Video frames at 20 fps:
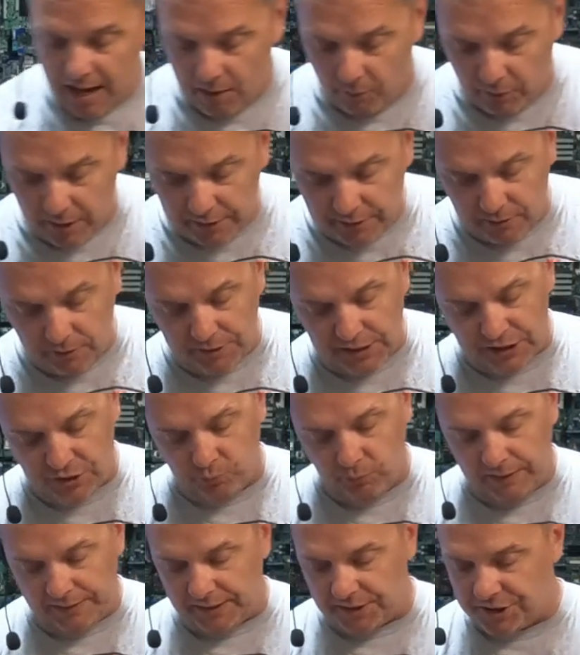I want to do this
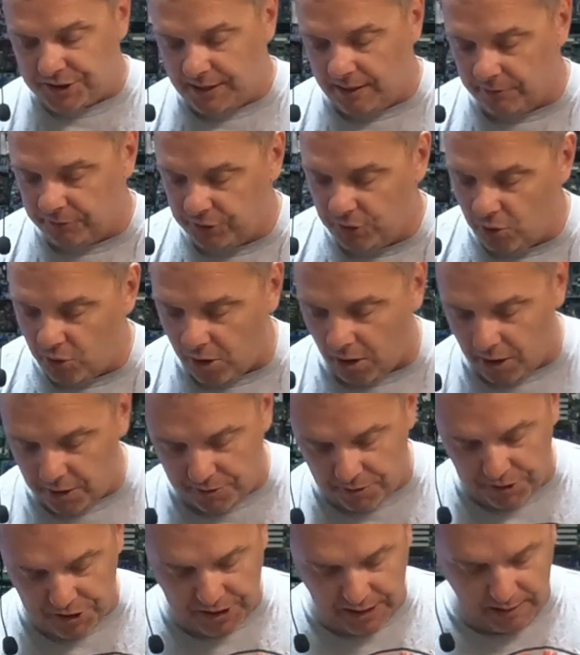with a CO2
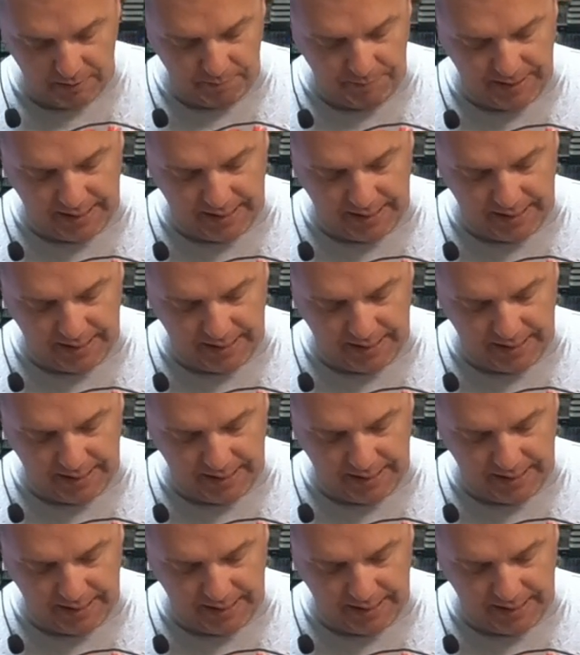cartridge in it